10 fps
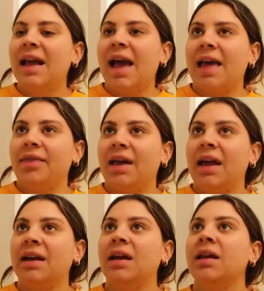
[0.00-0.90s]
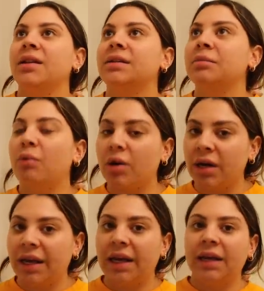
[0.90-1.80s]
and then this
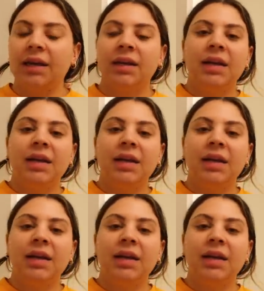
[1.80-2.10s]
morning